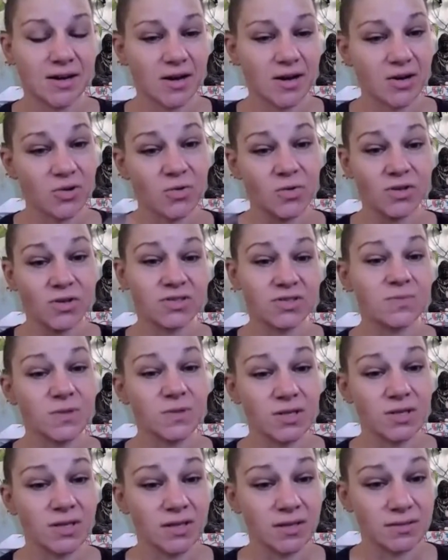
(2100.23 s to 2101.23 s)
are going to
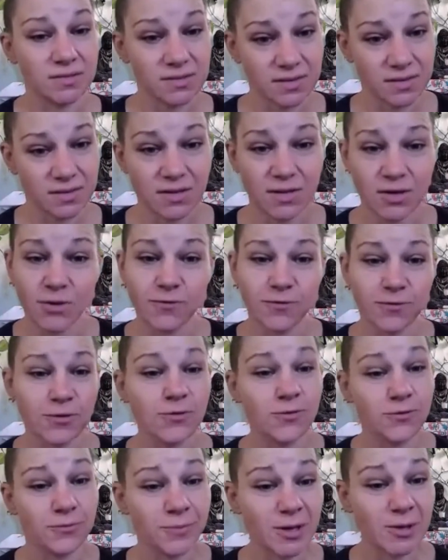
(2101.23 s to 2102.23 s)
be a few
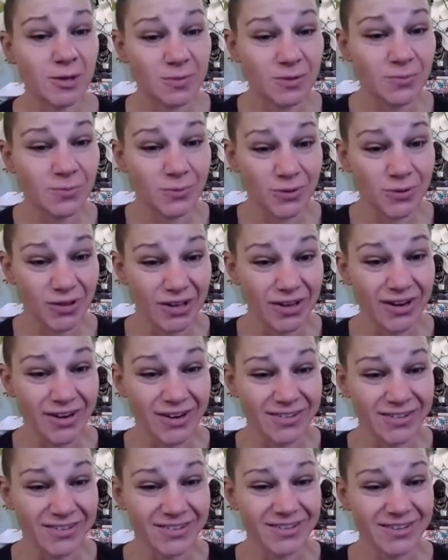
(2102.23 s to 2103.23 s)
of my people there.
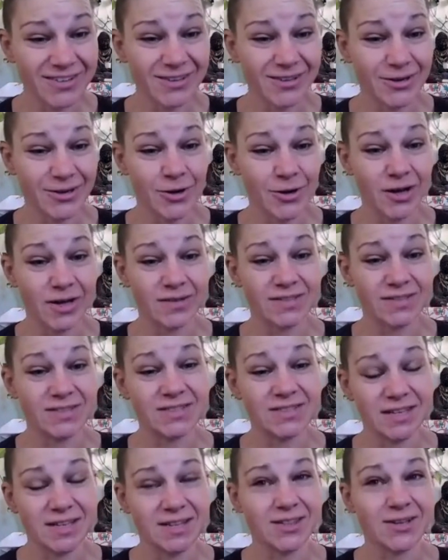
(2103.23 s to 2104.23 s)
I was
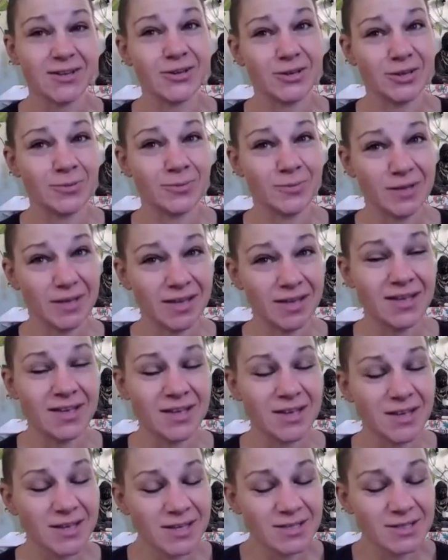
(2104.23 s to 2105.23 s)
like, there are going to be
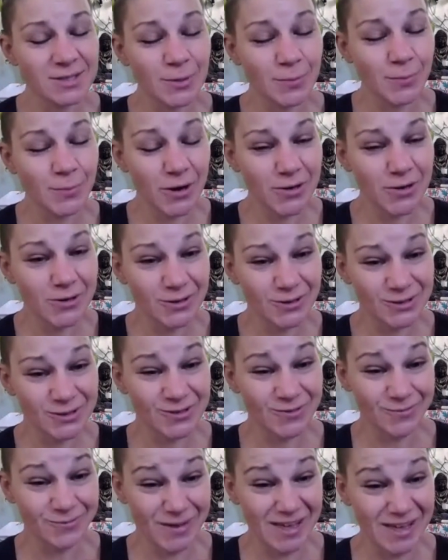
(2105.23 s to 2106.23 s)
some partners
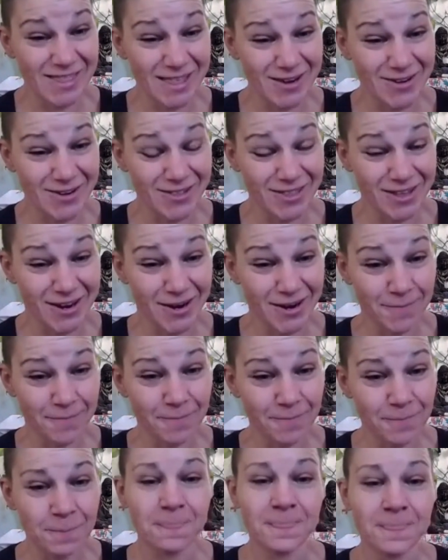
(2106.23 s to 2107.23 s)
of mine that are there.
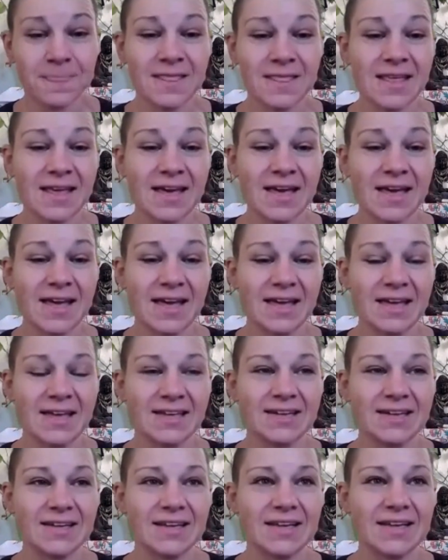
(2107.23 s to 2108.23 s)

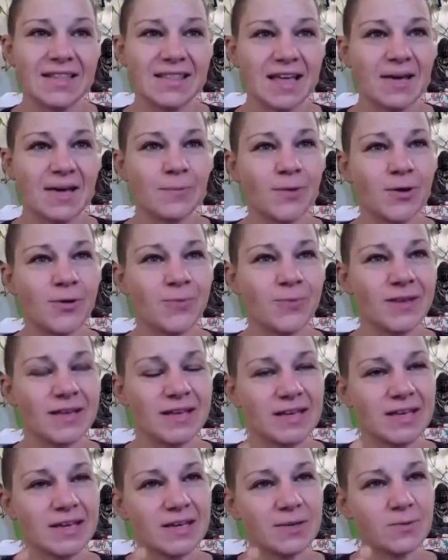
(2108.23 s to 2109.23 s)
And in that moment,
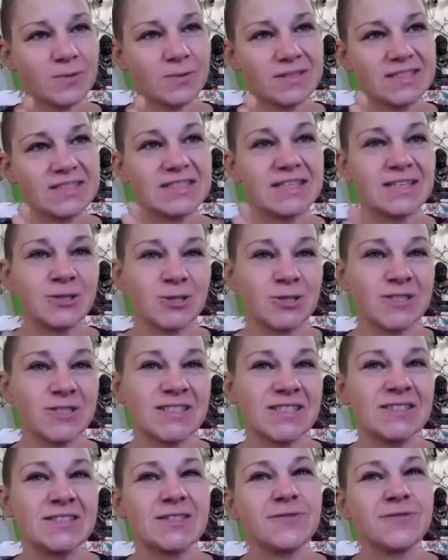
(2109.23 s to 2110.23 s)
it was
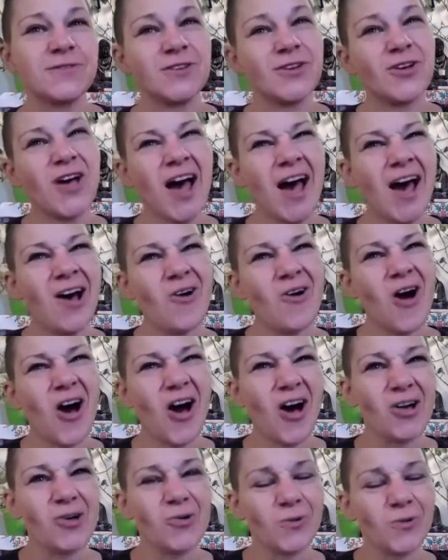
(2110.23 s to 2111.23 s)
interesting to feel how
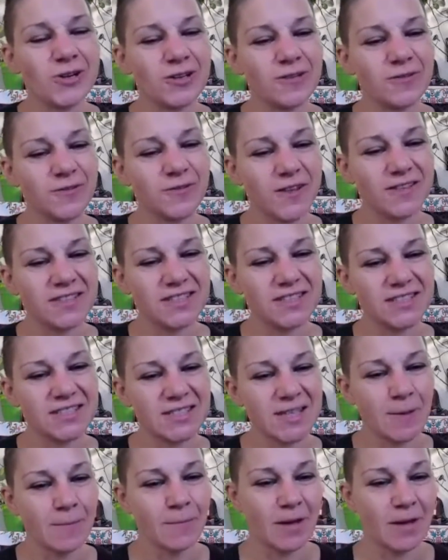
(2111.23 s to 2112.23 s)
awkward it felt to
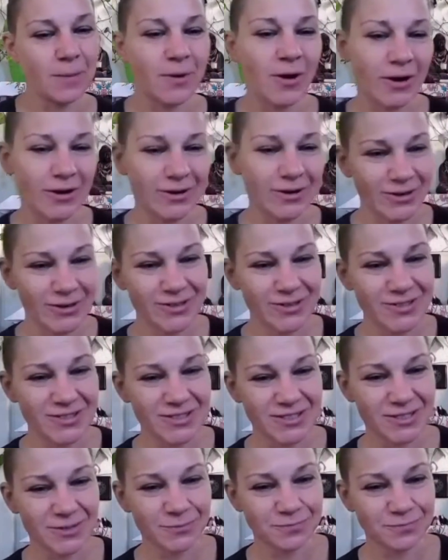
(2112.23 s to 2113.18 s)
say my partners,